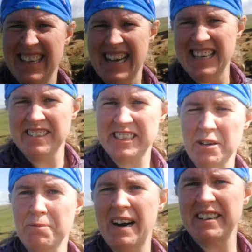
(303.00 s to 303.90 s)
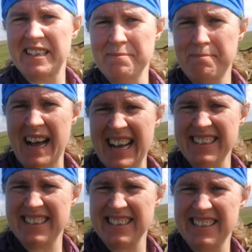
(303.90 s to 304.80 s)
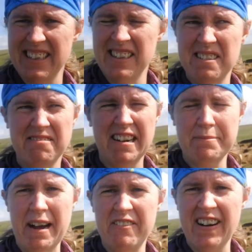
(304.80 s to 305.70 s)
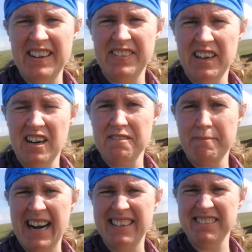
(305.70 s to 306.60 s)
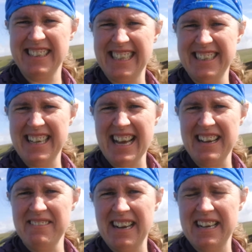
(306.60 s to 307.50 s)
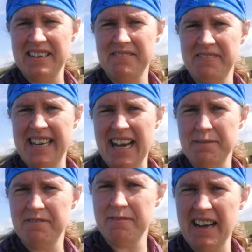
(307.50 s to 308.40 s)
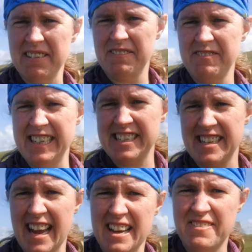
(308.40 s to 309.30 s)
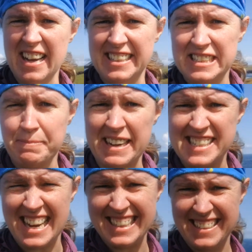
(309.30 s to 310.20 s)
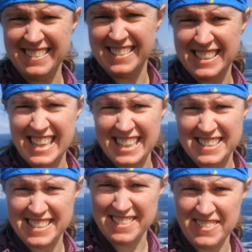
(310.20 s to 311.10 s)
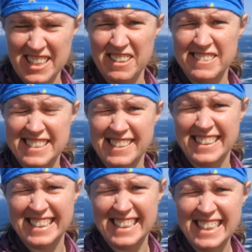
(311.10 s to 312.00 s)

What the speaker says: And also welcome back. So we're about 5.5 miles in now, and we now have reached a fairly spectacular section of the coastline.